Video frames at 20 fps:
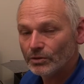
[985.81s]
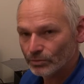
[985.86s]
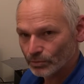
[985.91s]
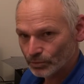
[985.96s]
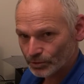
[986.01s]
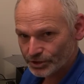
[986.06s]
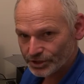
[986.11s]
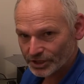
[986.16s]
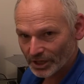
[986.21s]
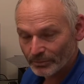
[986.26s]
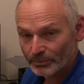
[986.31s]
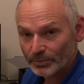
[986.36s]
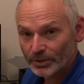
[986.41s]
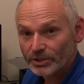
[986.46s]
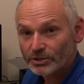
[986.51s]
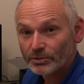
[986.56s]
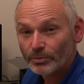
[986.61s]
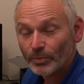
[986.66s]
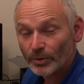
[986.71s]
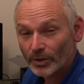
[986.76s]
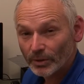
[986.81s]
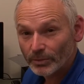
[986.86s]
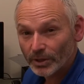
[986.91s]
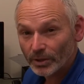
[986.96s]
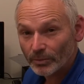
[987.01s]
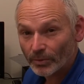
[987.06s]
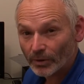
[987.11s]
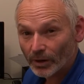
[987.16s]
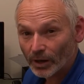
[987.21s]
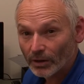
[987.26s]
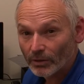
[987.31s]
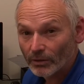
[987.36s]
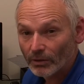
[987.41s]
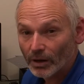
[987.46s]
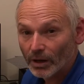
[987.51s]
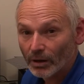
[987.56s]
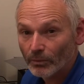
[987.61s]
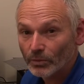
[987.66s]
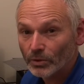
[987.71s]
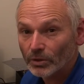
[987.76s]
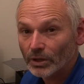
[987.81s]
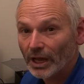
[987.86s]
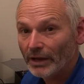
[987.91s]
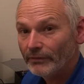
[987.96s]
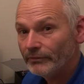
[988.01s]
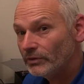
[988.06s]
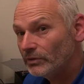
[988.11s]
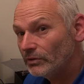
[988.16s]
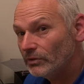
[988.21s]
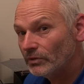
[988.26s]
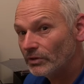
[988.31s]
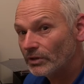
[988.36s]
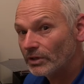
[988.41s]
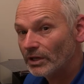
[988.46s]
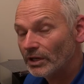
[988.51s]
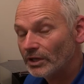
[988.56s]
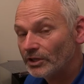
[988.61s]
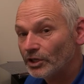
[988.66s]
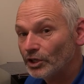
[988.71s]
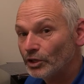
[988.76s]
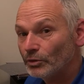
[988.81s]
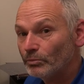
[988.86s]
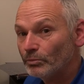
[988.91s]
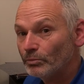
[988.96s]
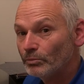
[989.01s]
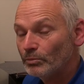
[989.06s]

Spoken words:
We'll jump into Premiere Pro and we'll have a look at the